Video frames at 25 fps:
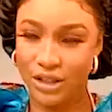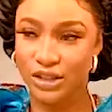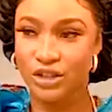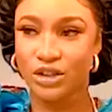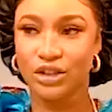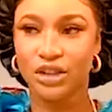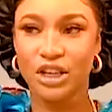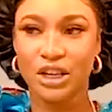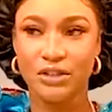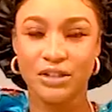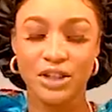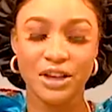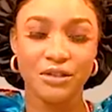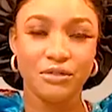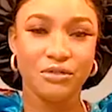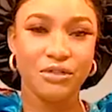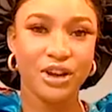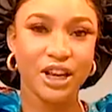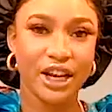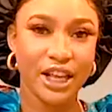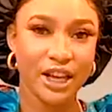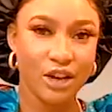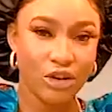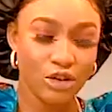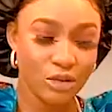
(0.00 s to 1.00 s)
Just gonna give it a
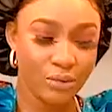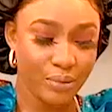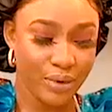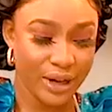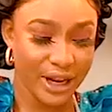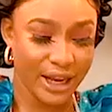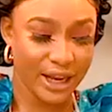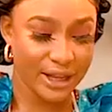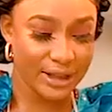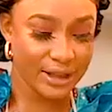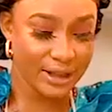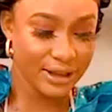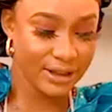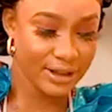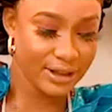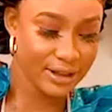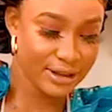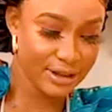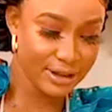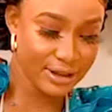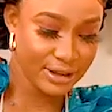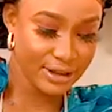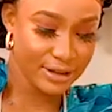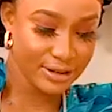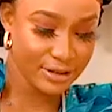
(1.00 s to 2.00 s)
really good blend.
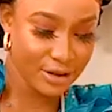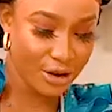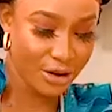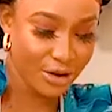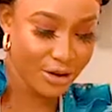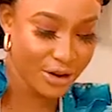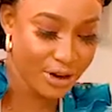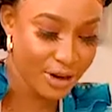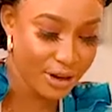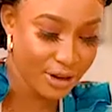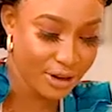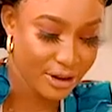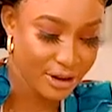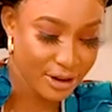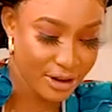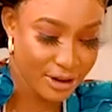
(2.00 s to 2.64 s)
Sorry.